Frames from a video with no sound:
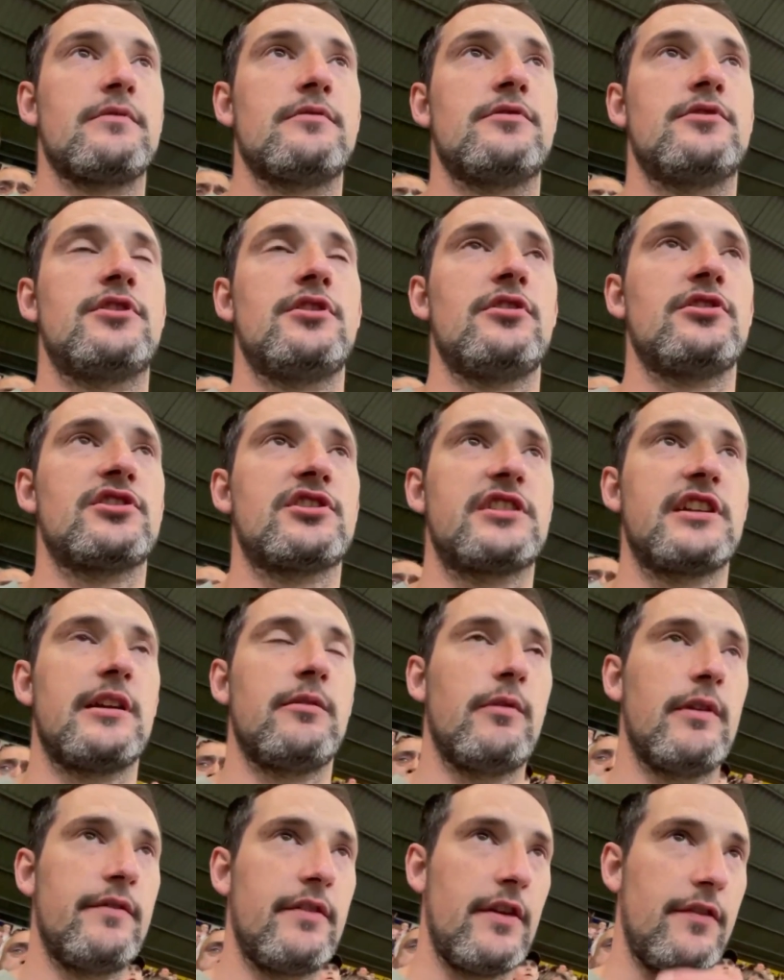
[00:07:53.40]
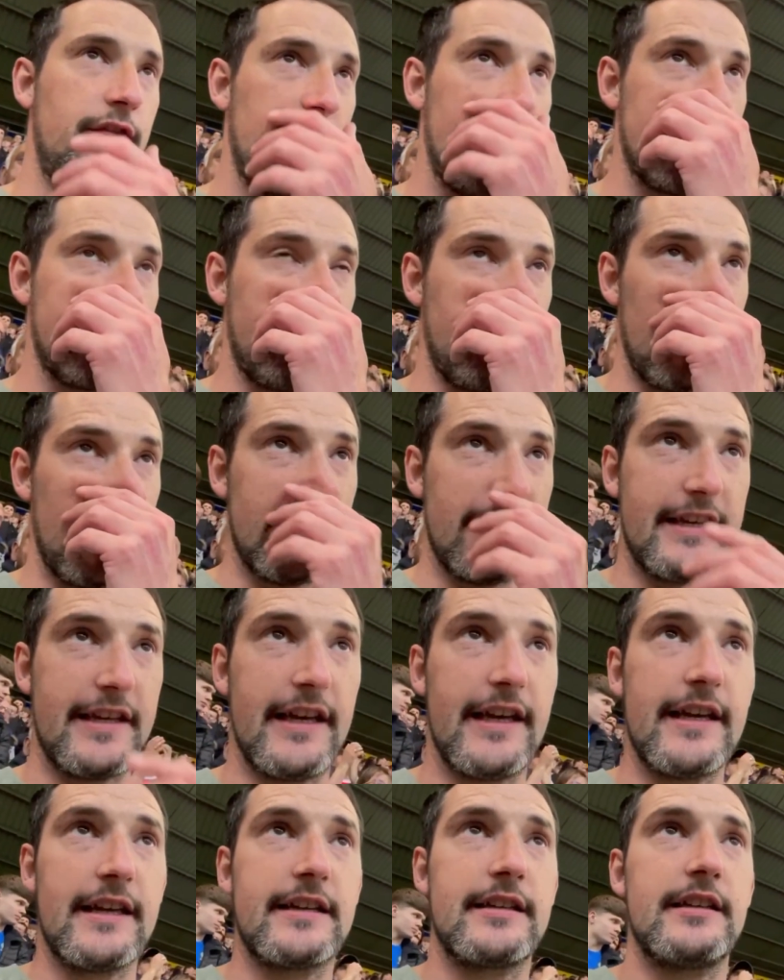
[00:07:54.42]
Just stick with you for this free
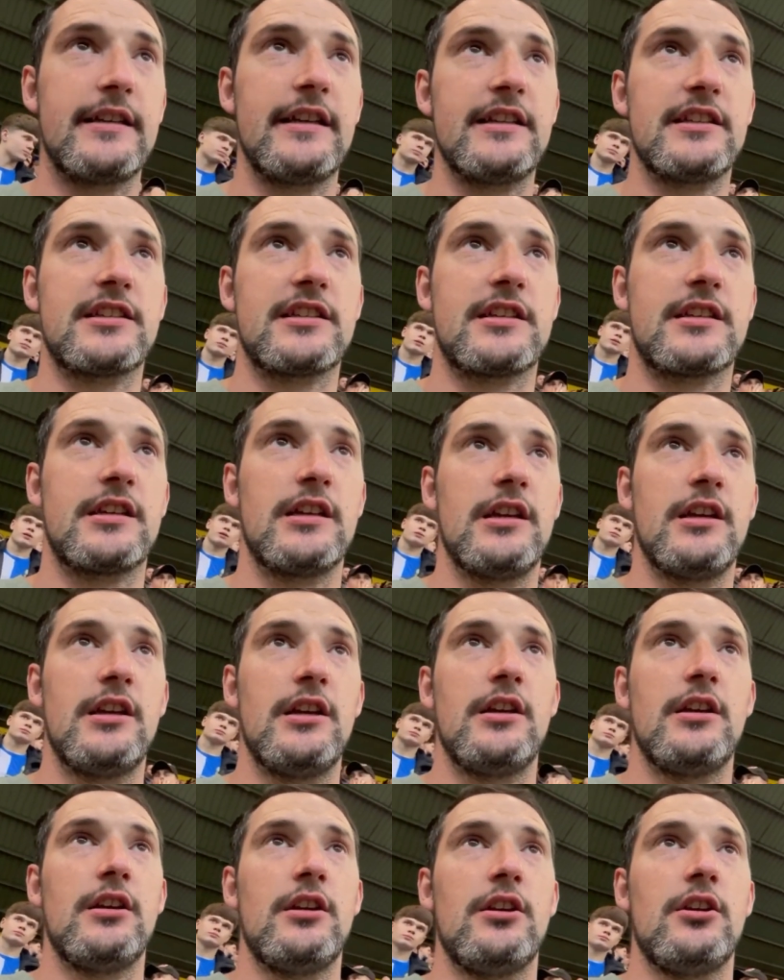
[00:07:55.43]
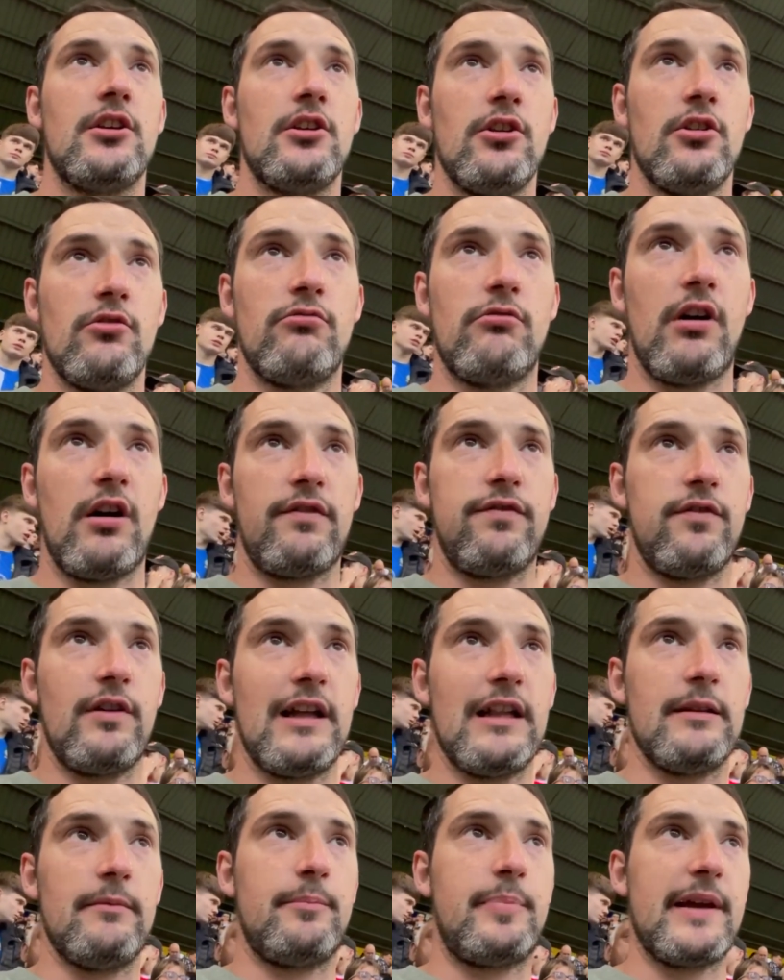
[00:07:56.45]
kick. It's
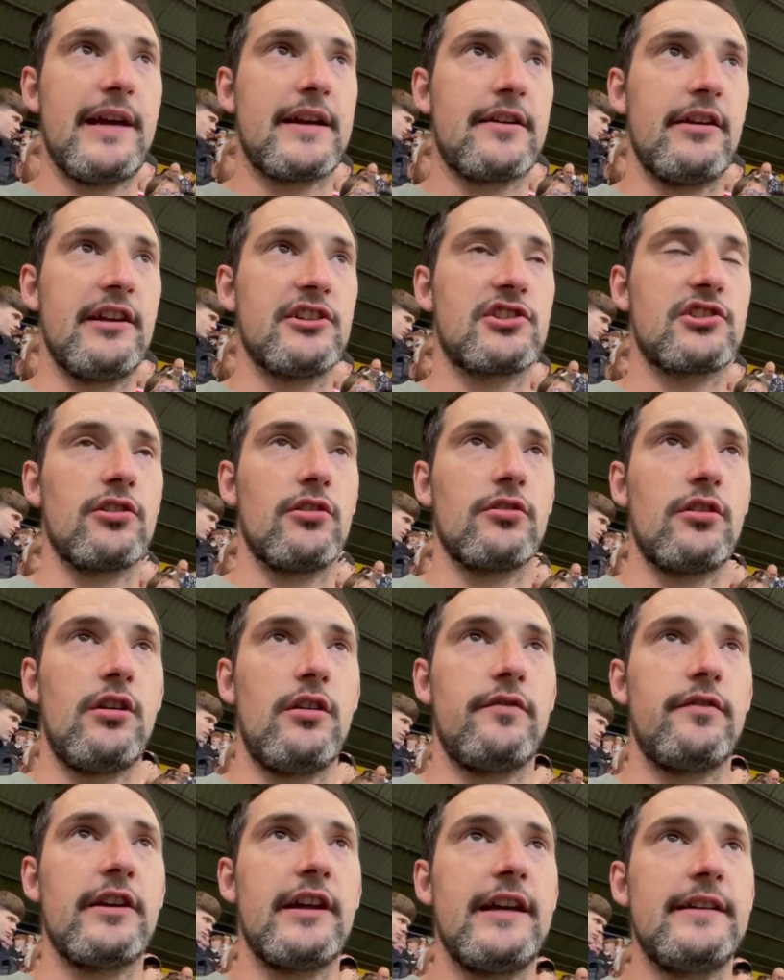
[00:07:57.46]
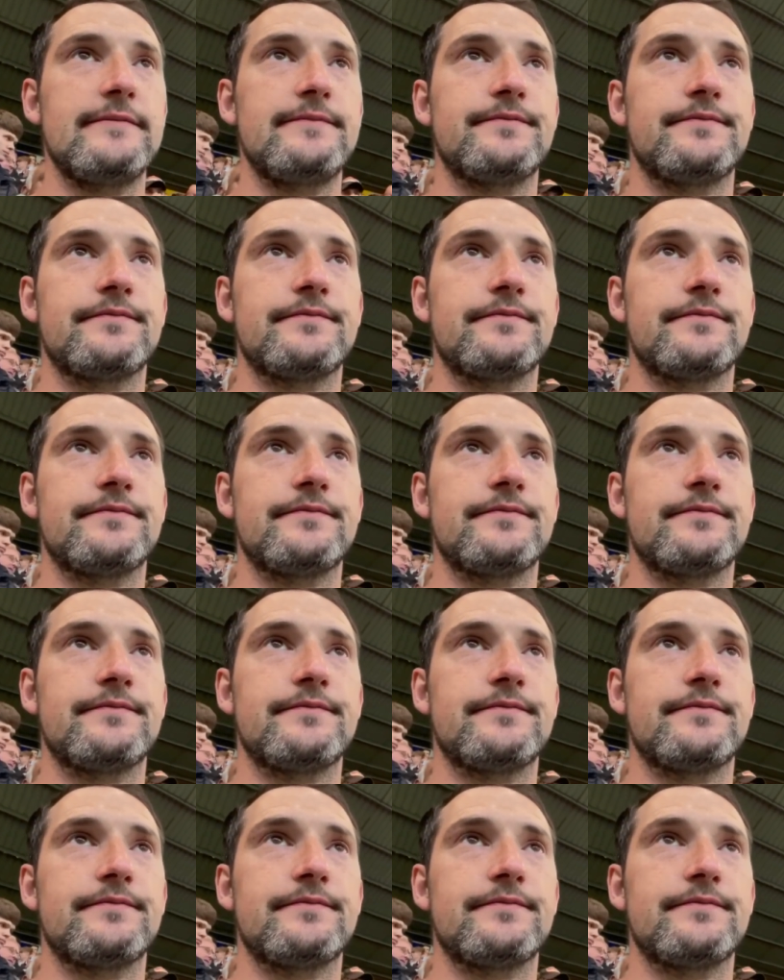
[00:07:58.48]
Rothwell and Pickering stood over it.